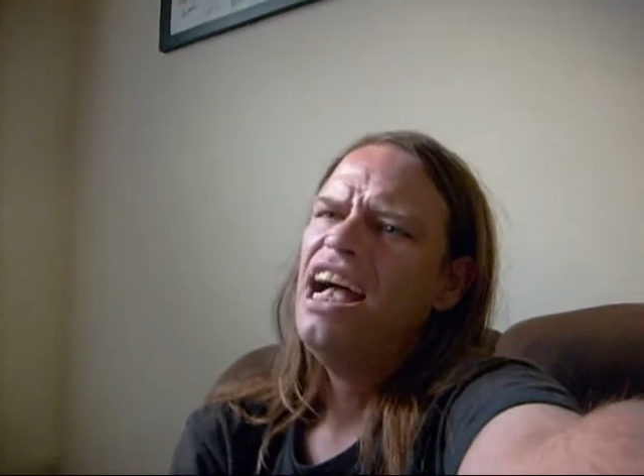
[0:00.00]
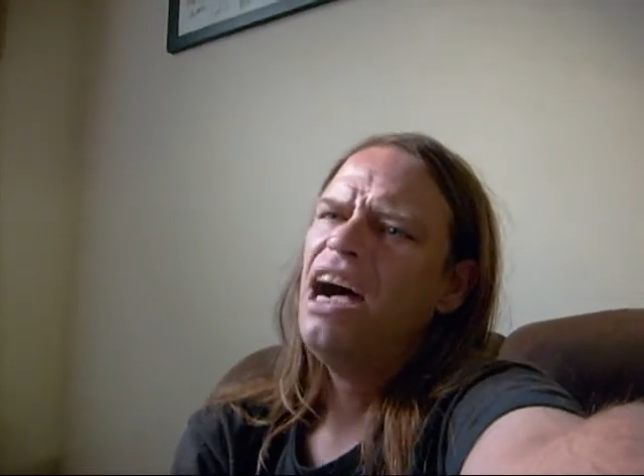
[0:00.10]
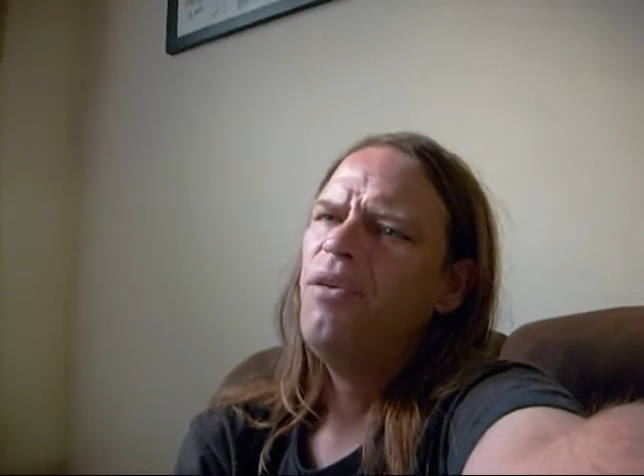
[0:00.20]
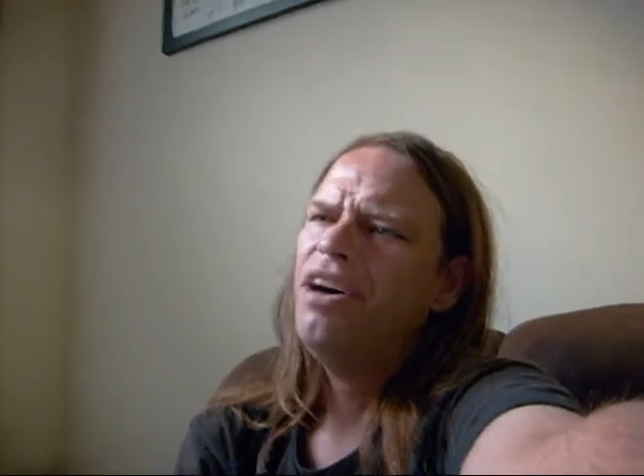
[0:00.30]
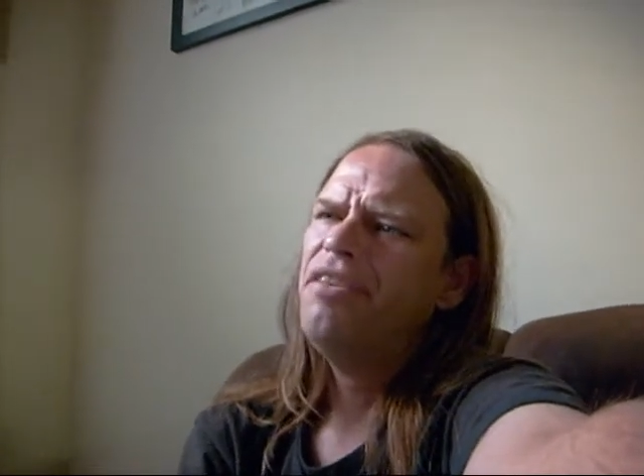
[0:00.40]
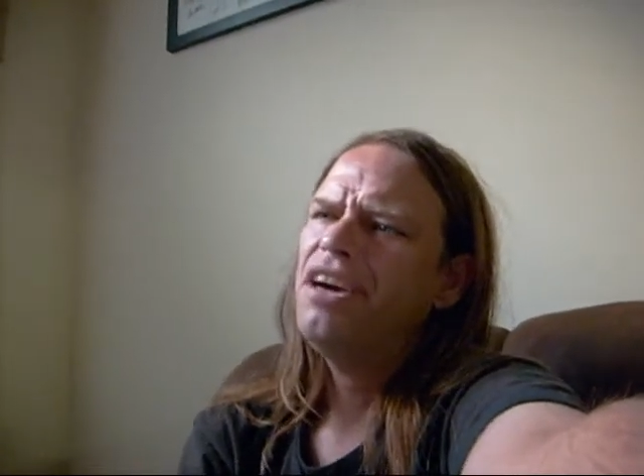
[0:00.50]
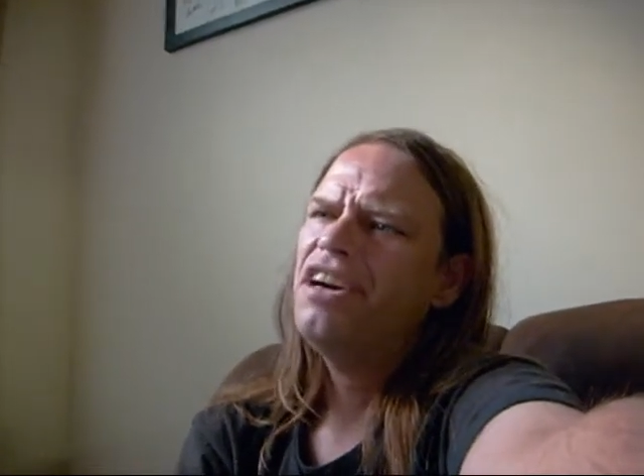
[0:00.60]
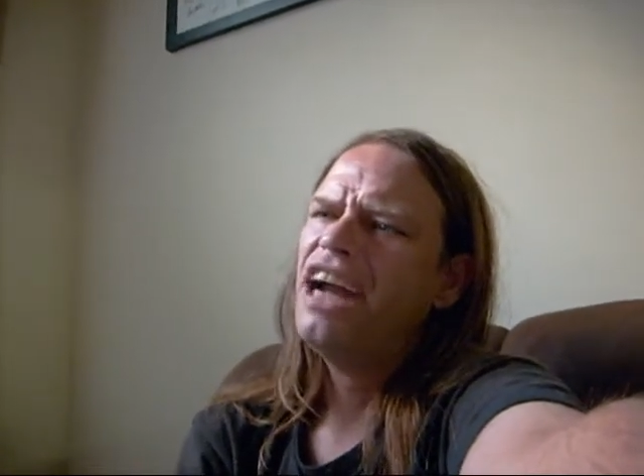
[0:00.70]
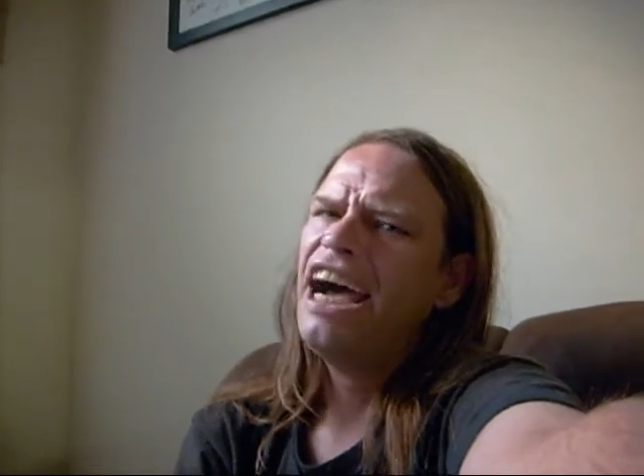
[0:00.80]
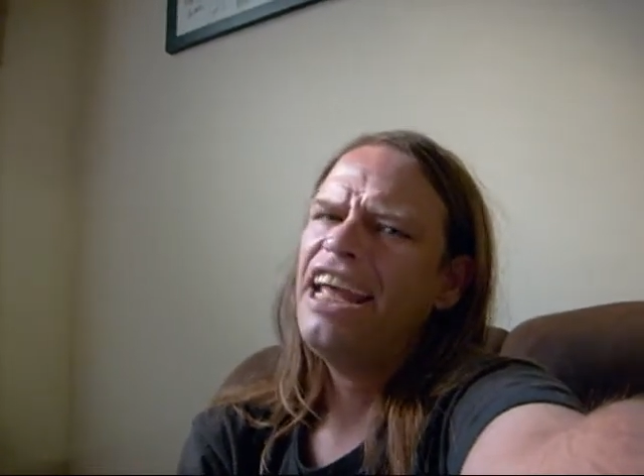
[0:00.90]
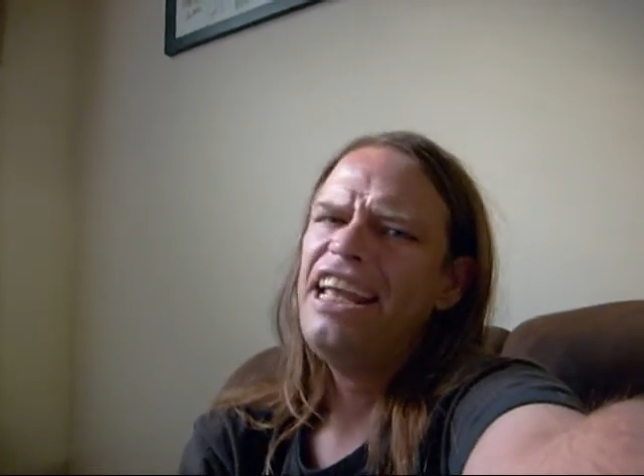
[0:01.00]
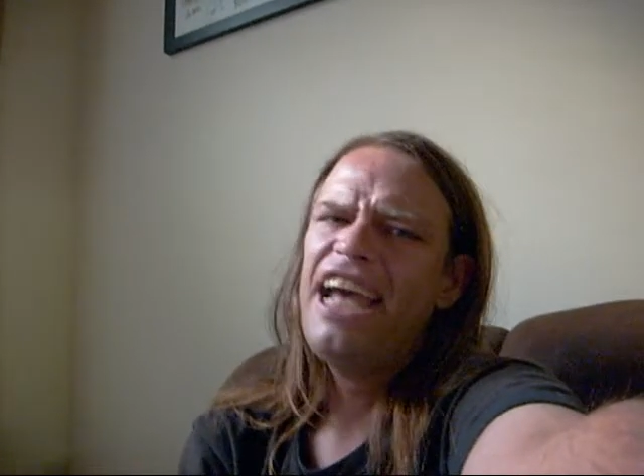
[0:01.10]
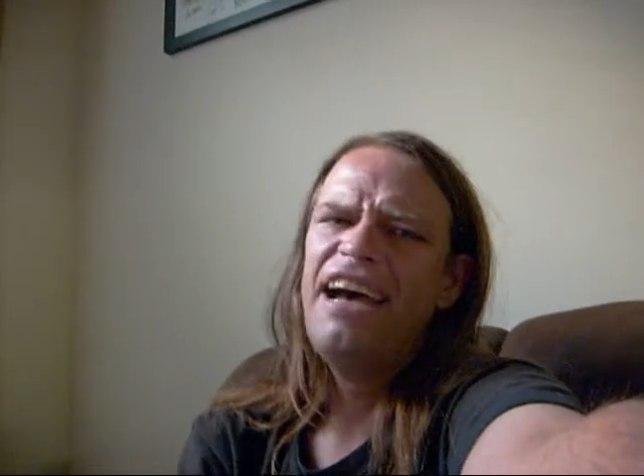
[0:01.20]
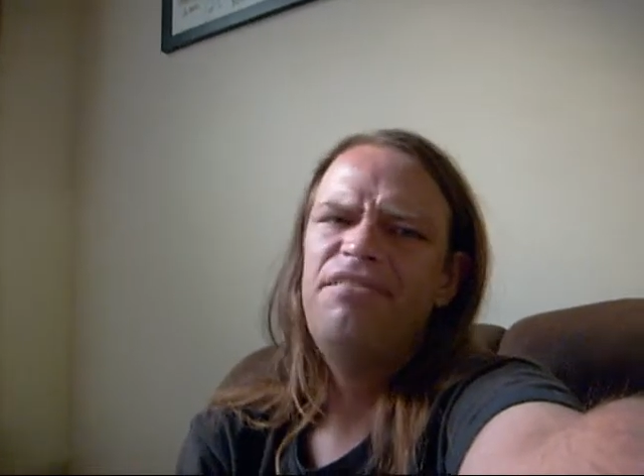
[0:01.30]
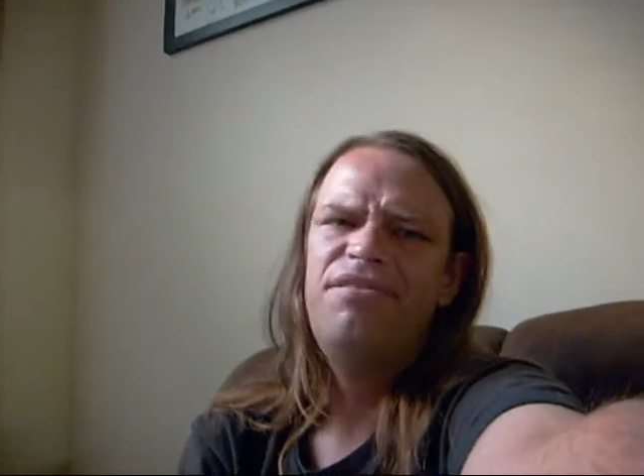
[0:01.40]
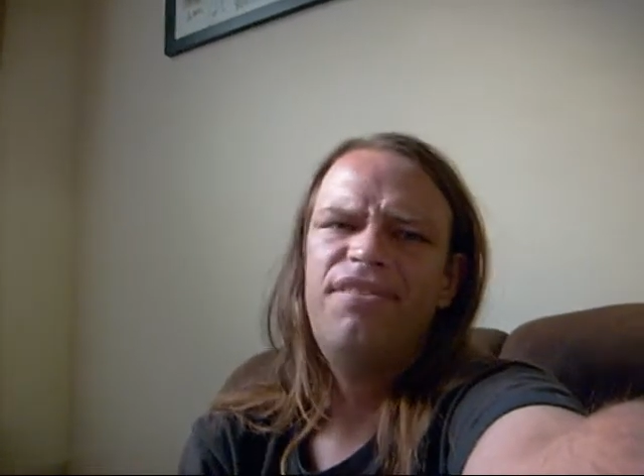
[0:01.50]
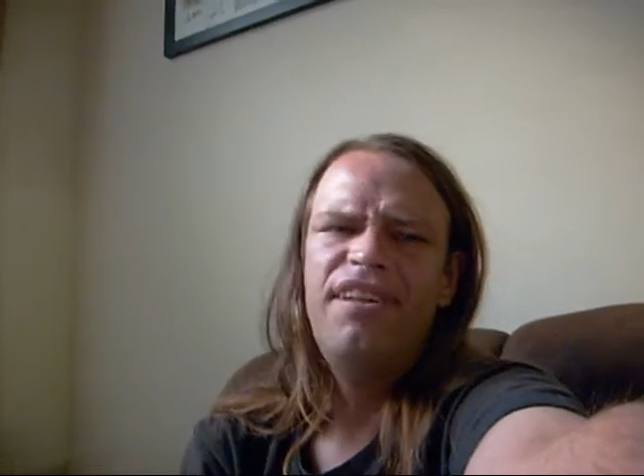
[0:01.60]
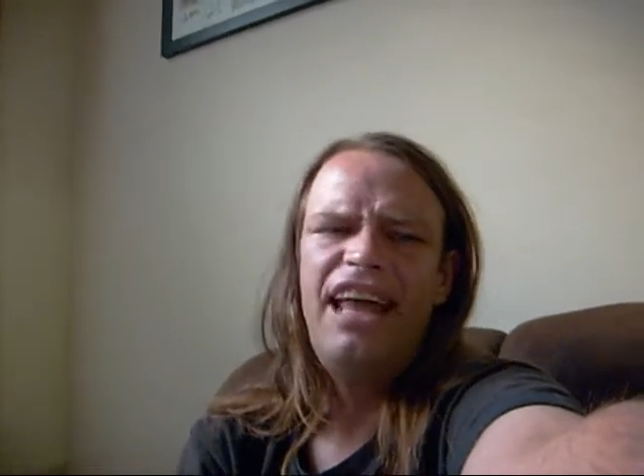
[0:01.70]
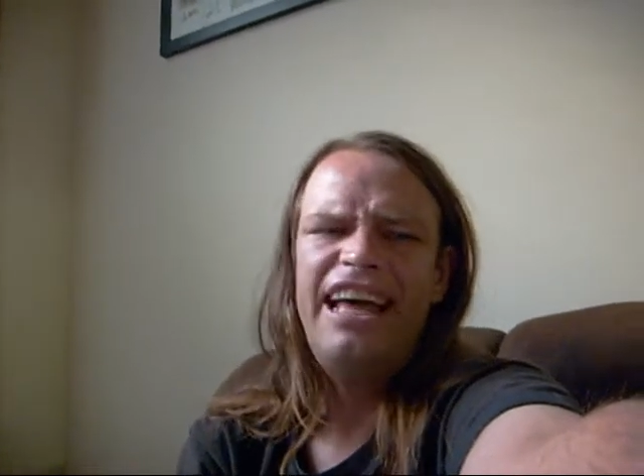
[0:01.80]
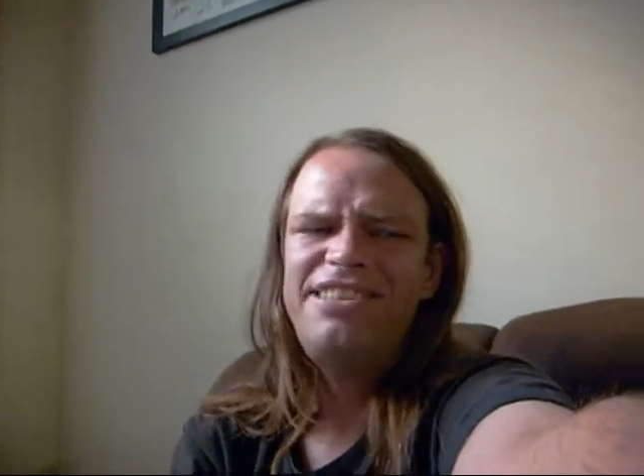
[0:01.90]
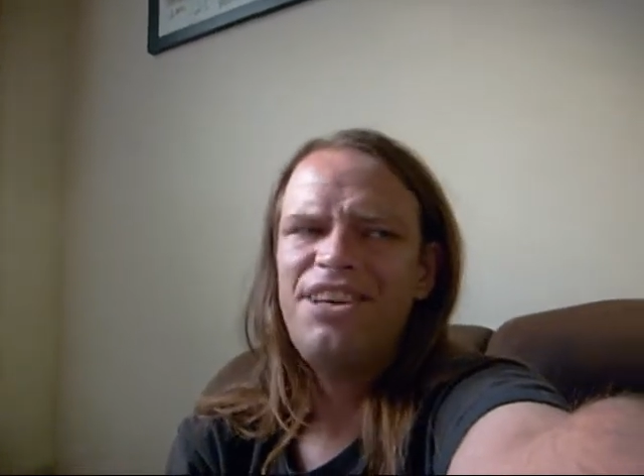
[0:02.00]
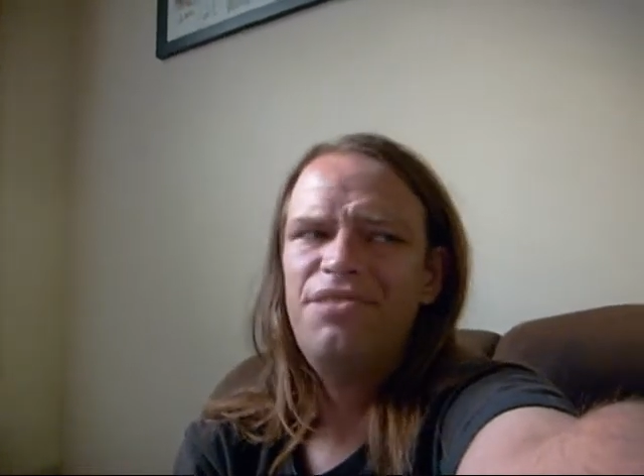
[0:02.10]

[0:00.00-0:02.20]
however, I have lots